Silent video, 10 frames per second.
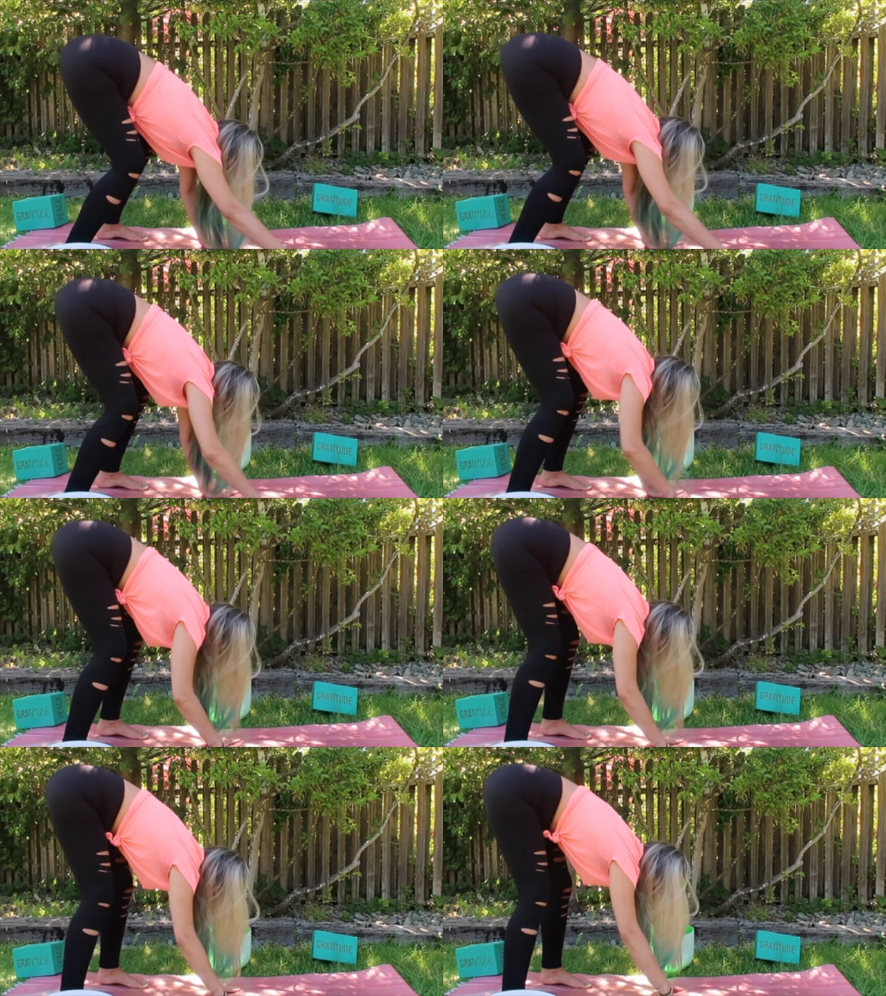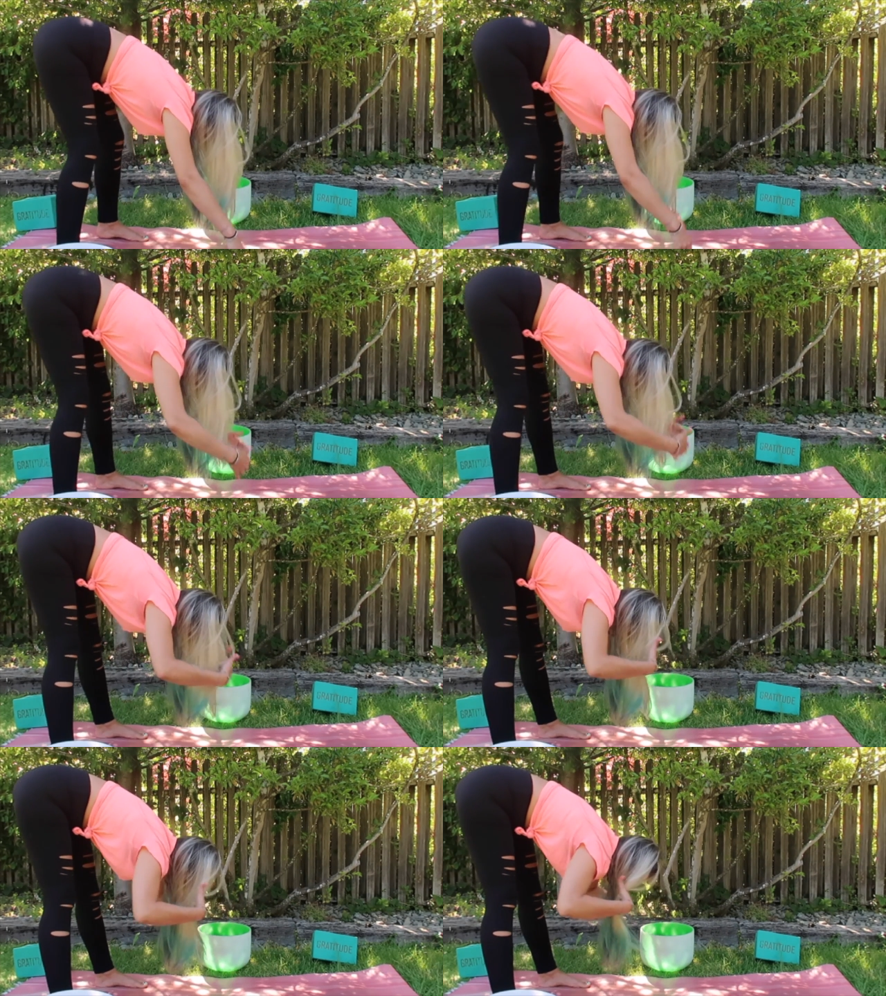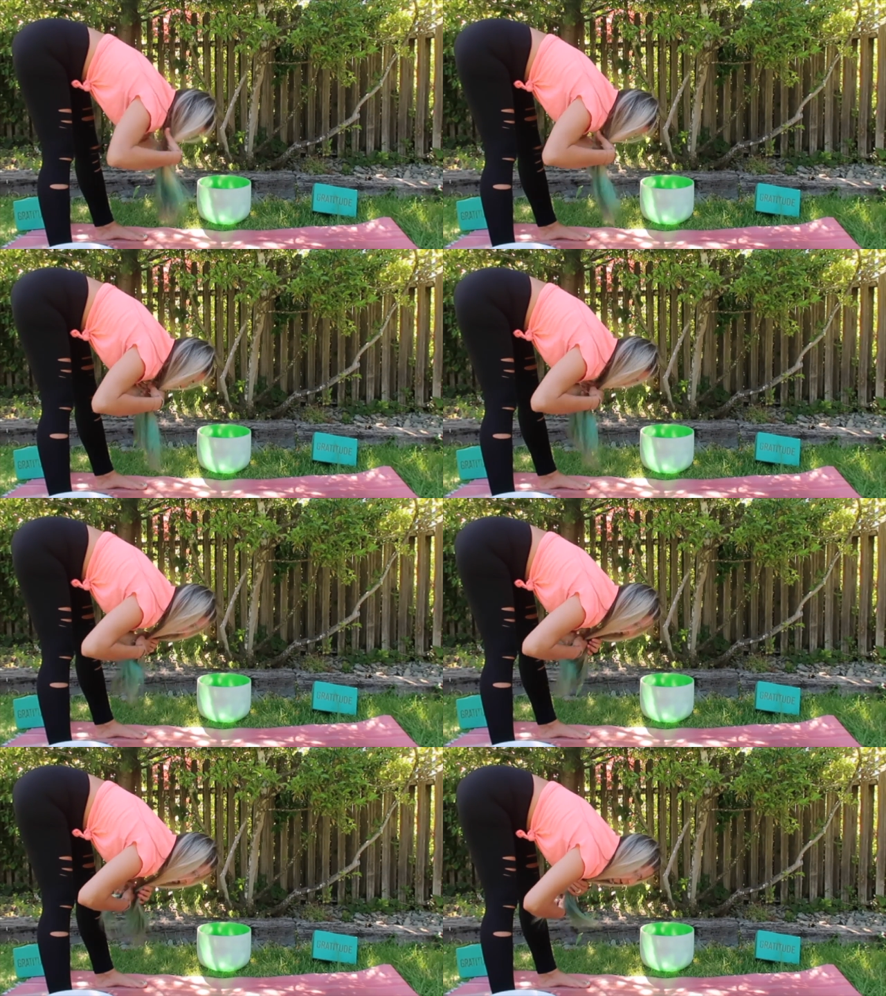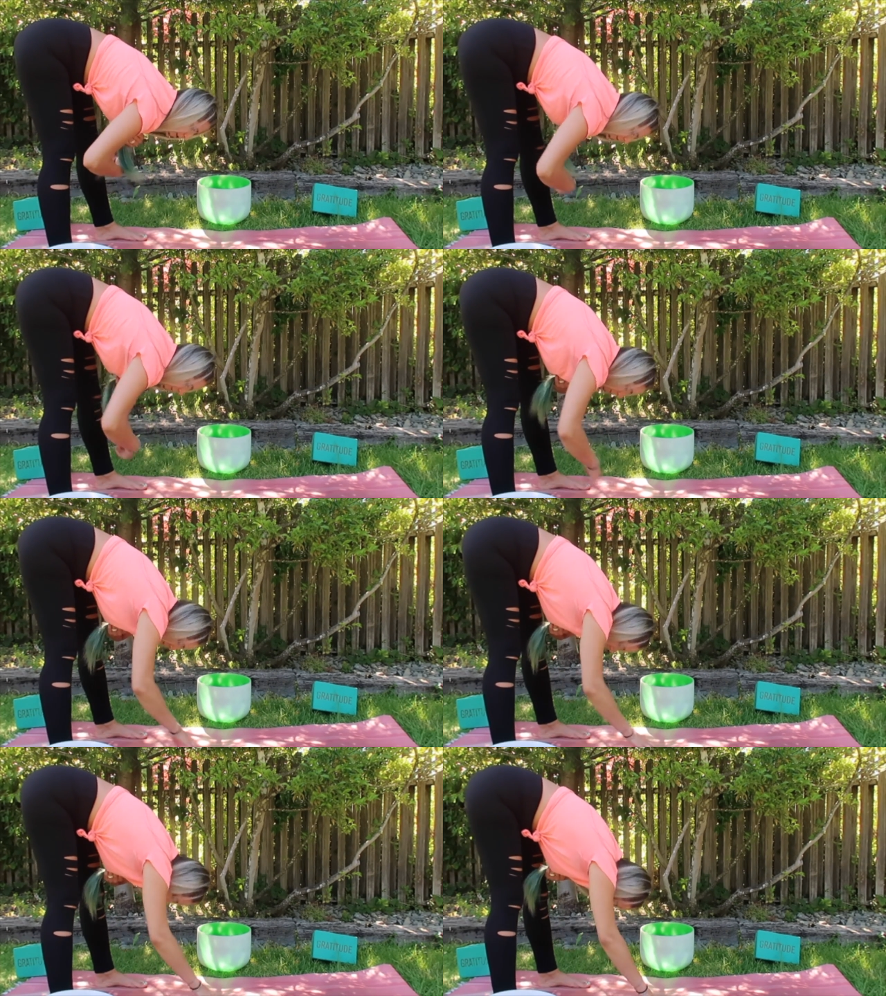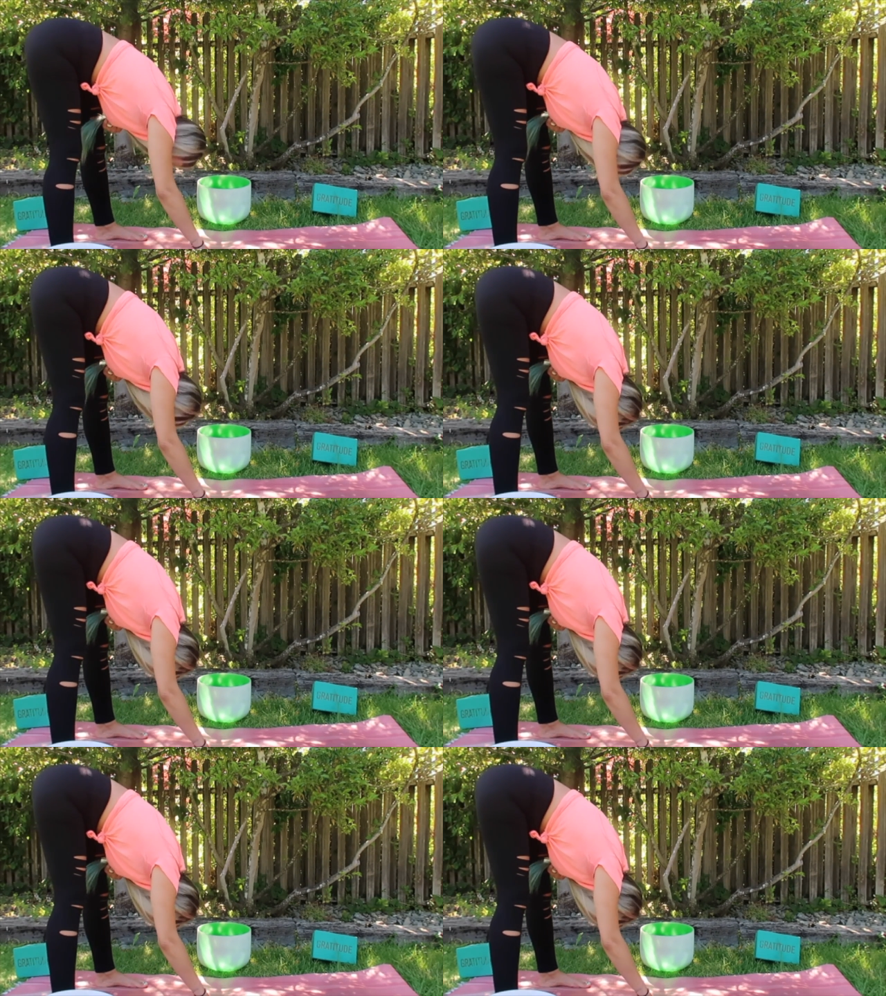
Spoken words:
[unreadable: no face in view]